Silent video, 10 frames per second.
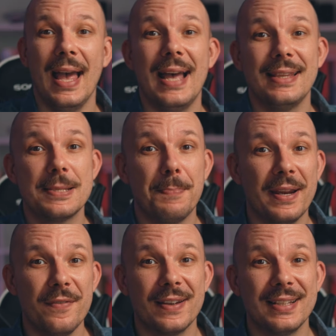And this
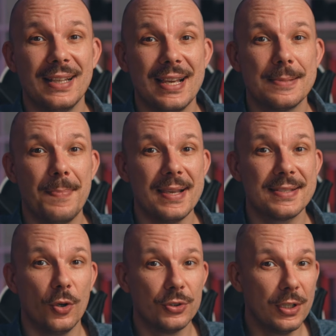Parivartana is
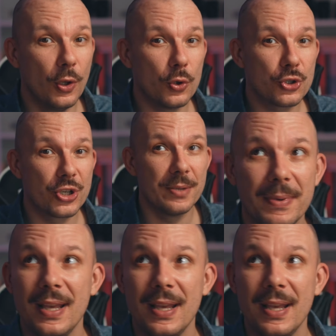based on the lordship,